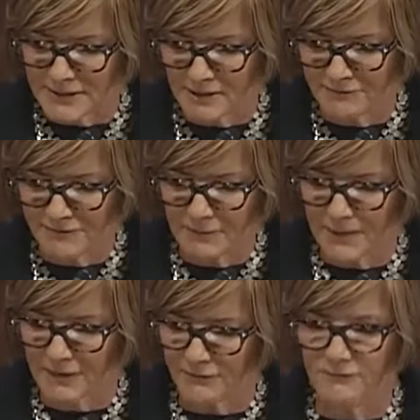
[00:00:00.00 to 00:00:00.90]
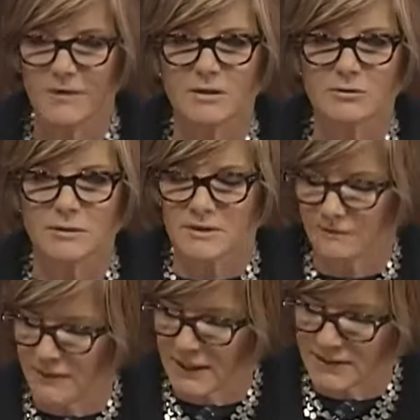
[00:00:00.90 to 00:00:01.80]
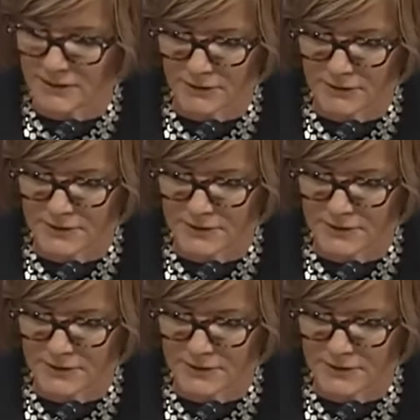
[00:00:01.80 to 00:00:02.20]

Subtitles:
on feedback from veterans and VSOs,